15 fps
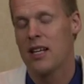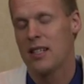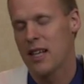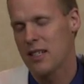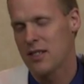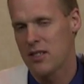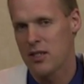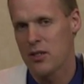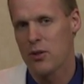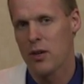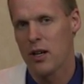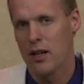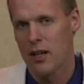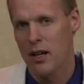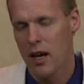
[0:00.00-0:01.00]
it tends
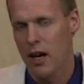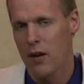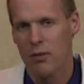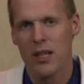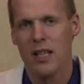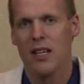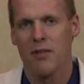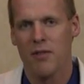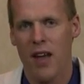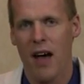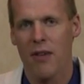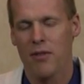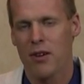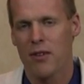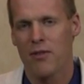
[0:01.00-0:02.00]
to relieve
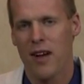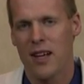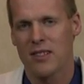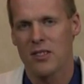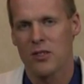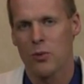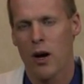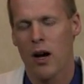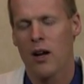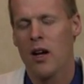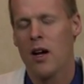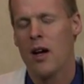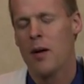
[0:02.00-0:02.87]
that very fast as well.